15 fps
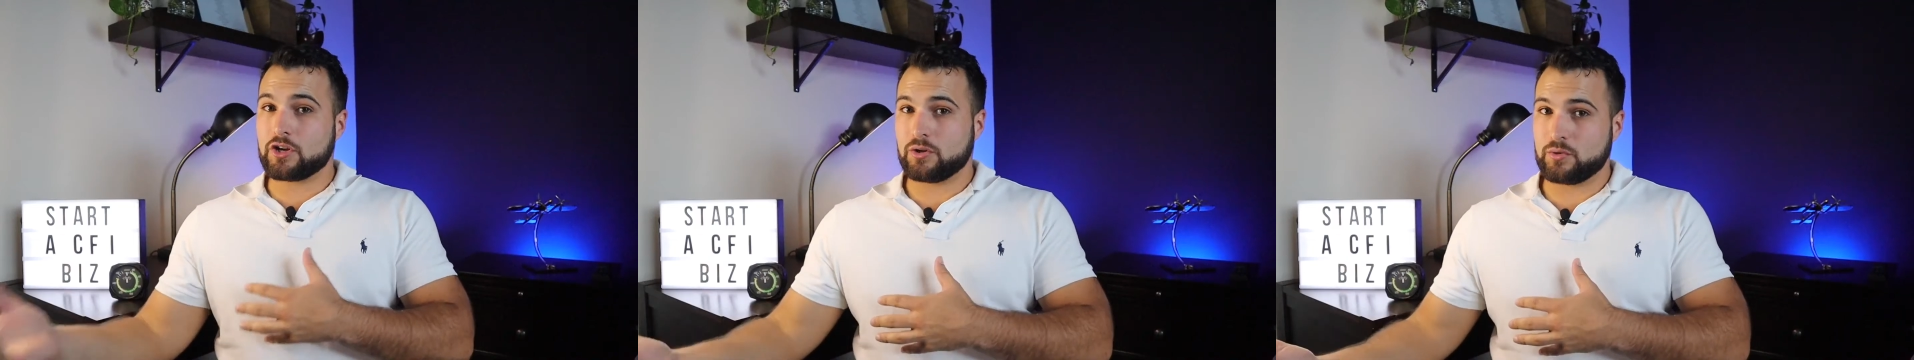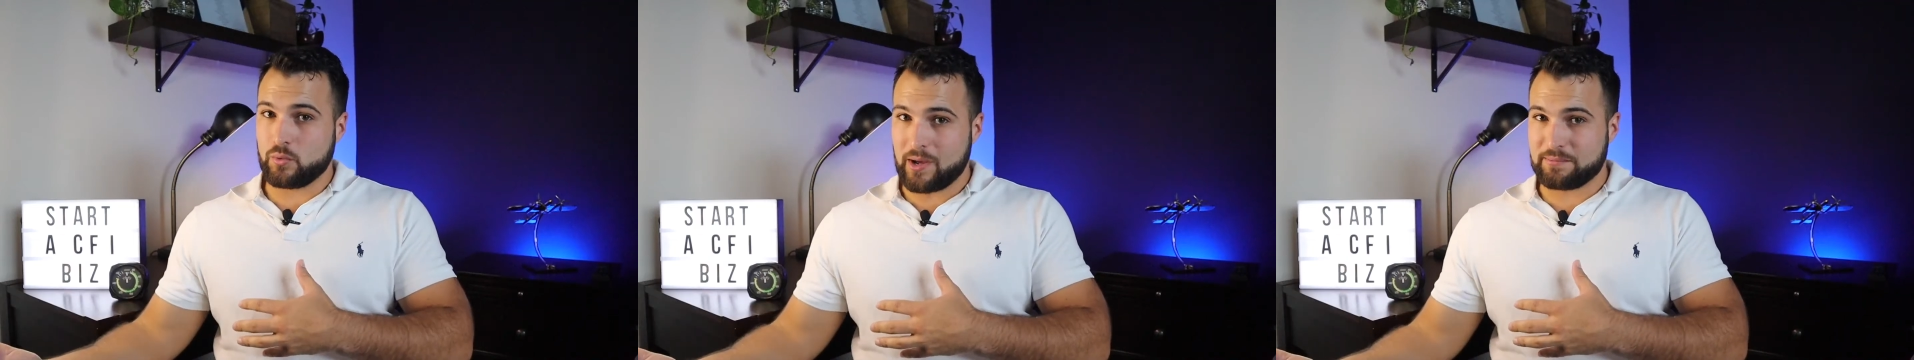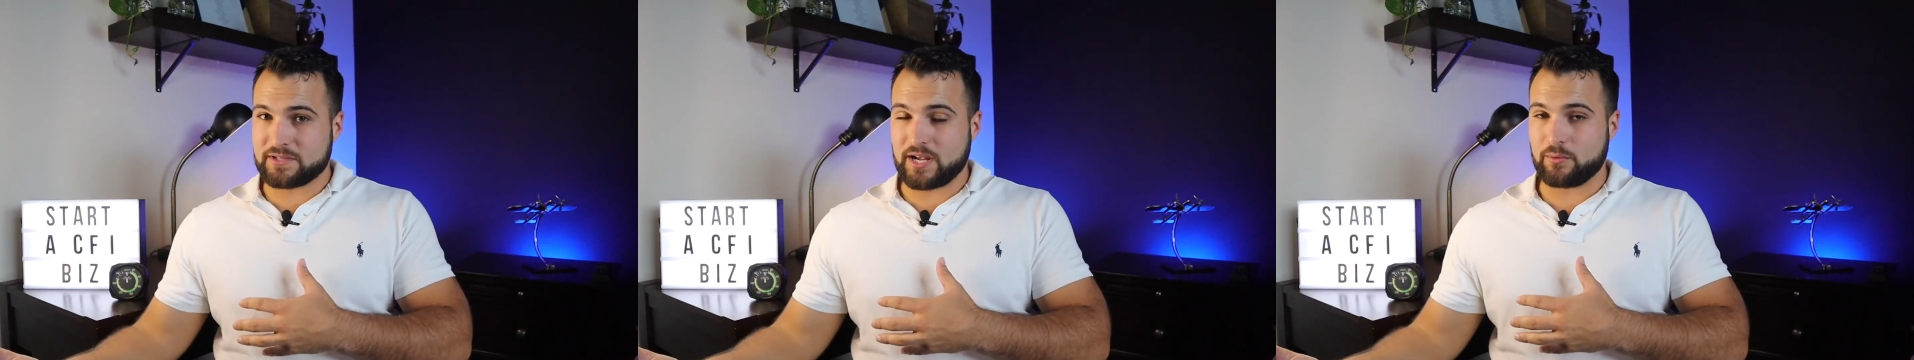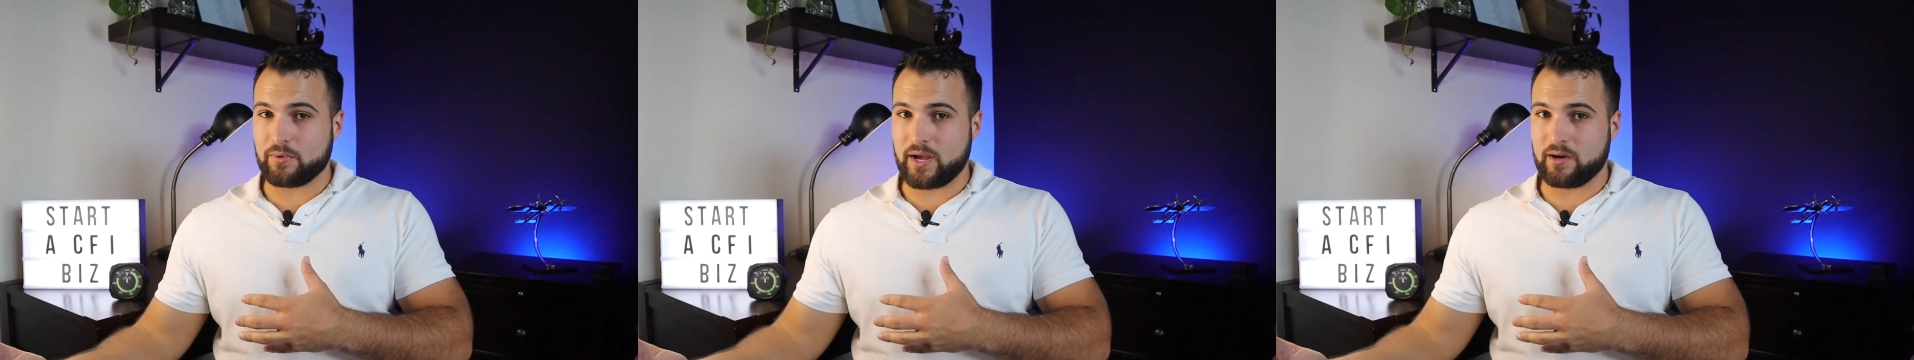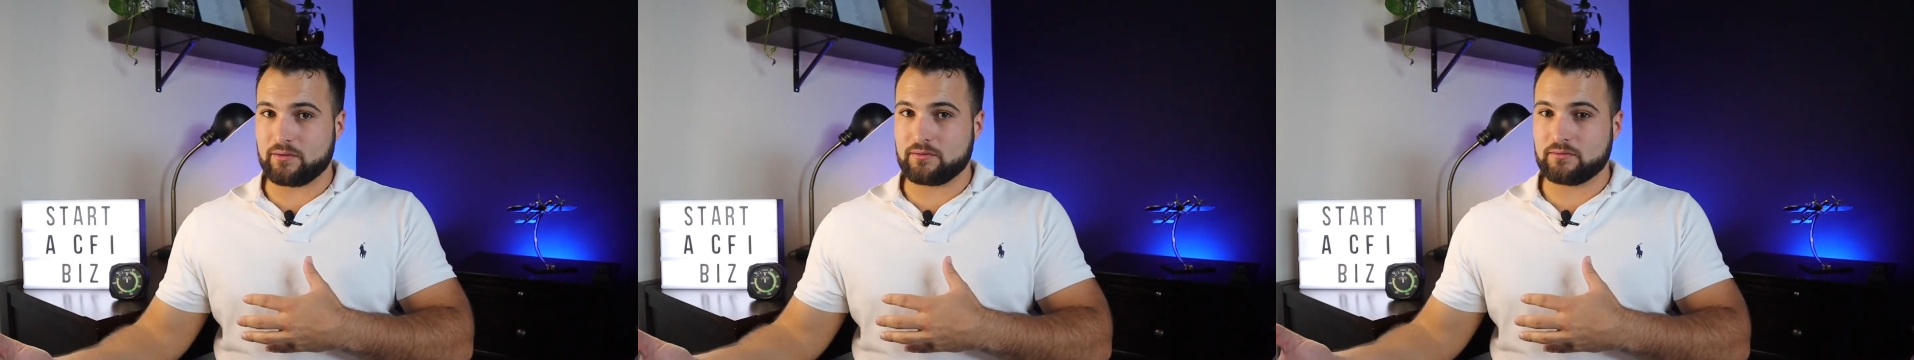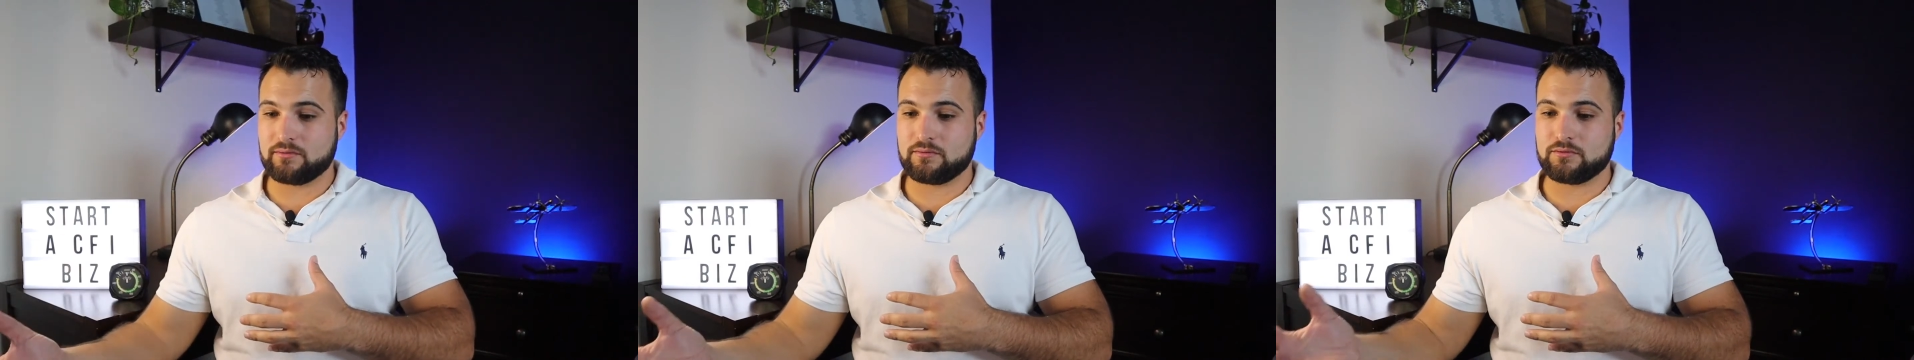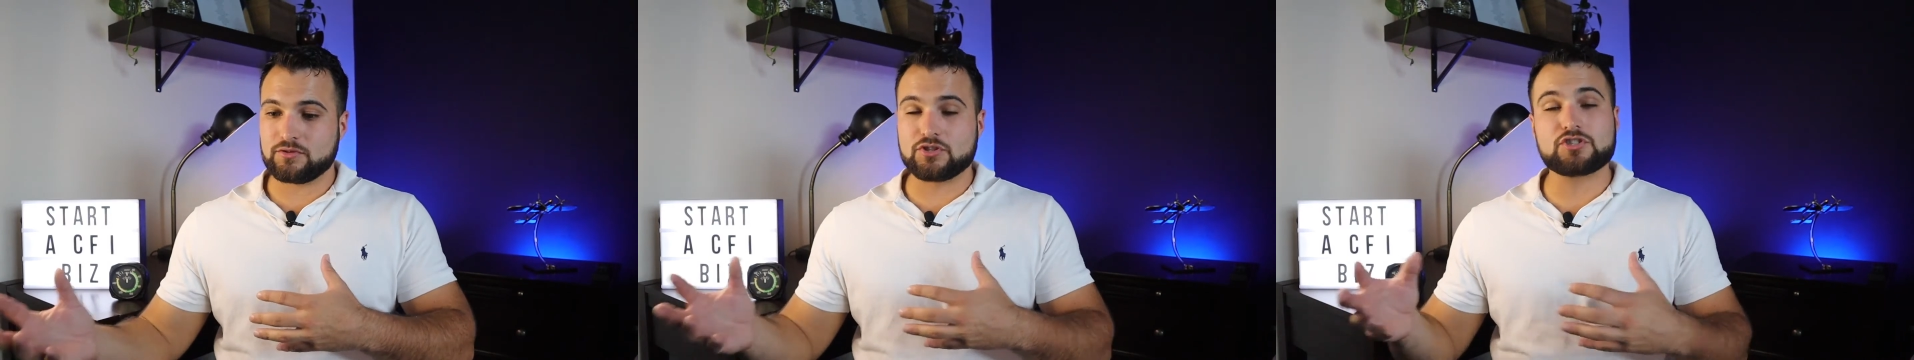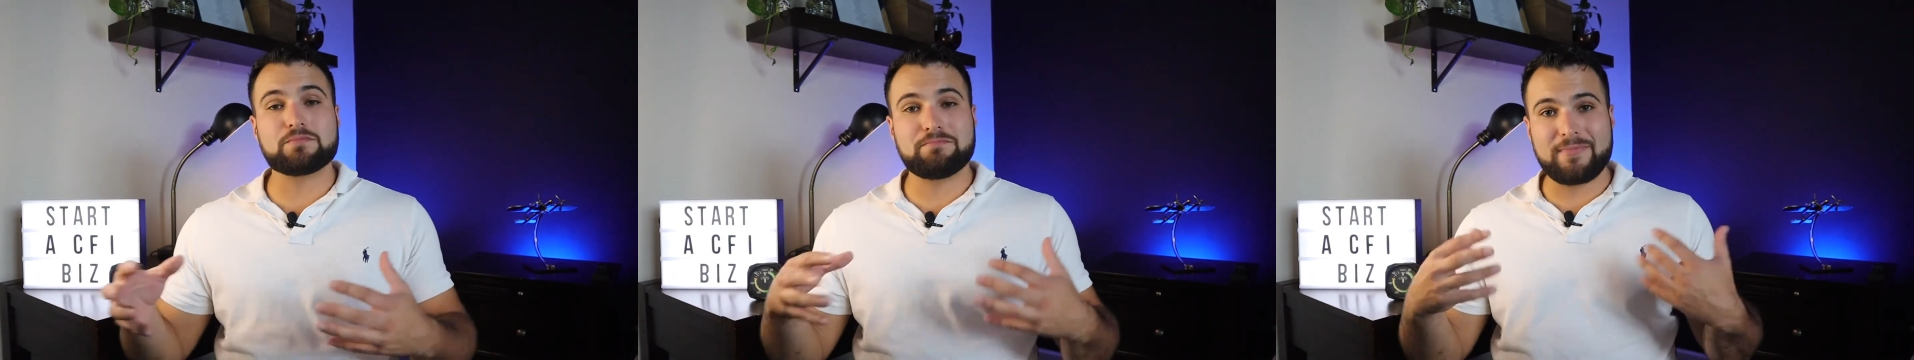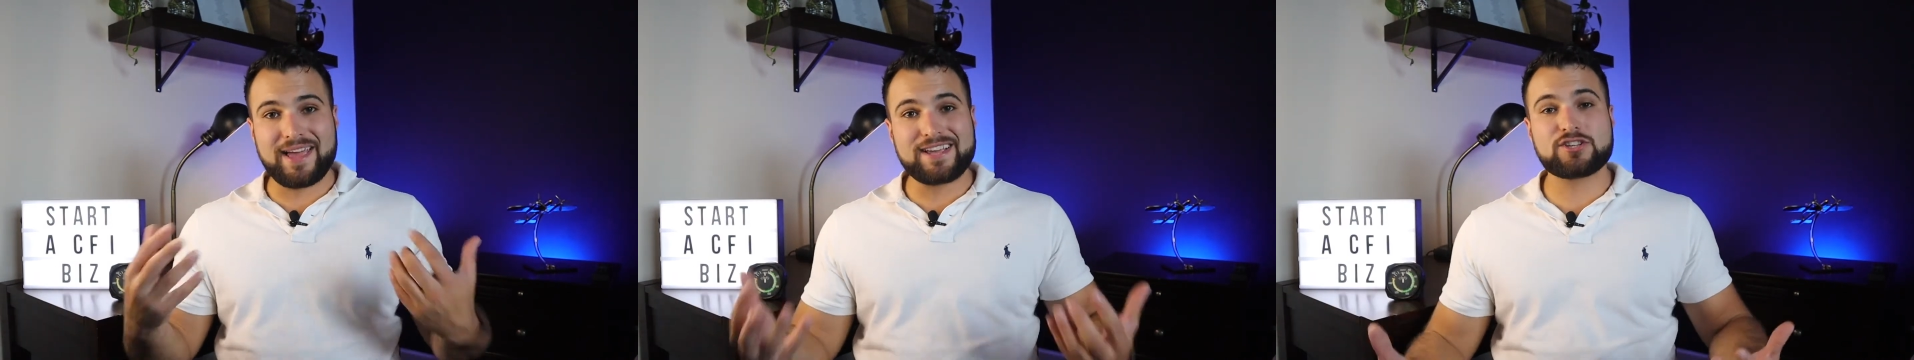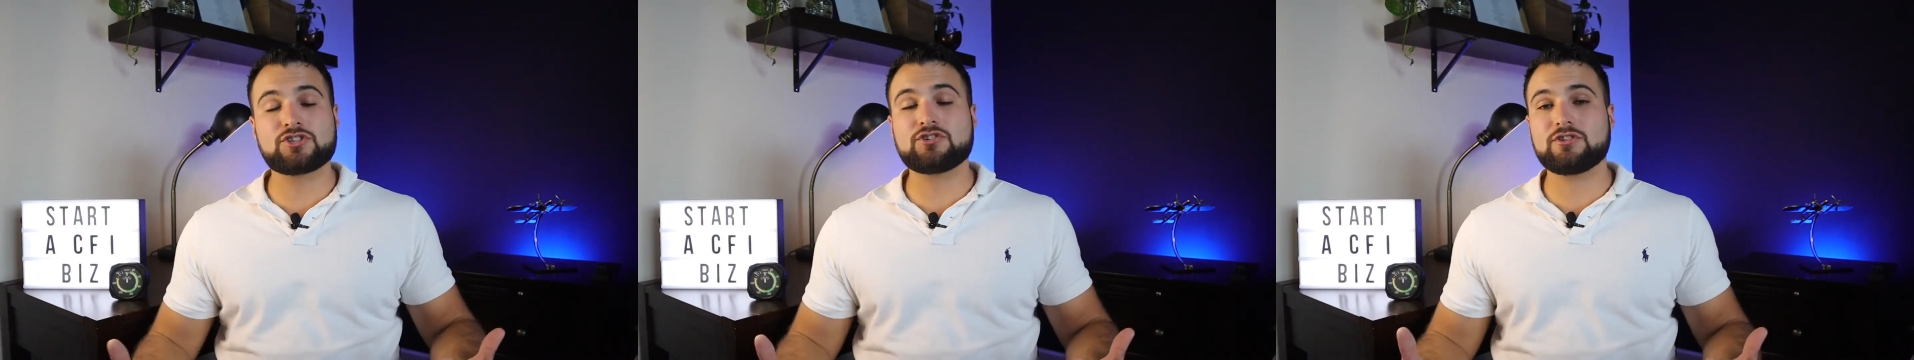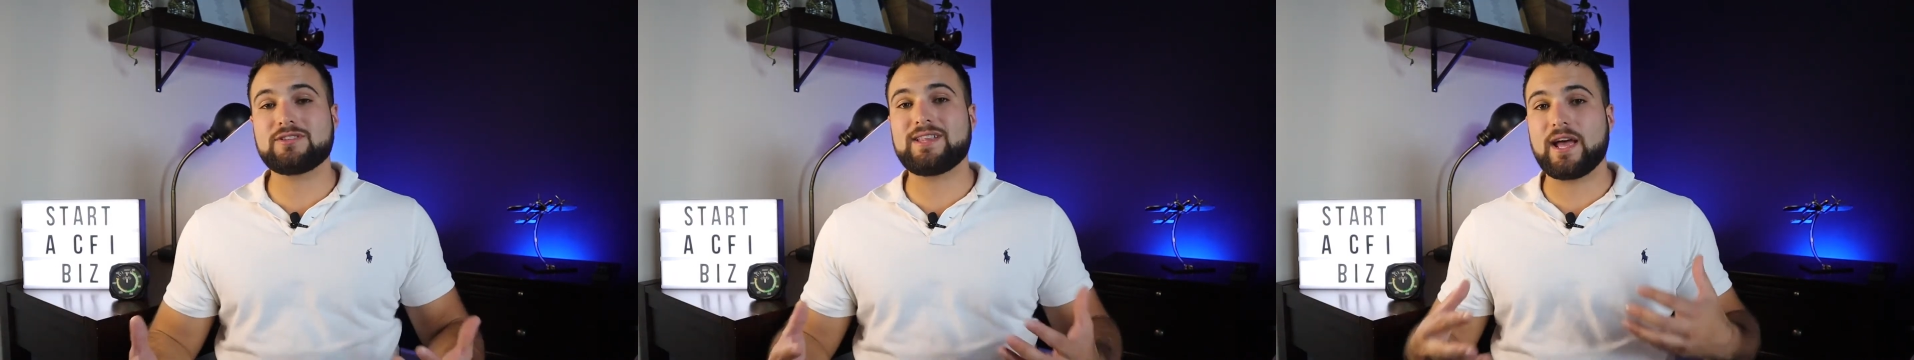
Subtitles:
go the website route, just make sure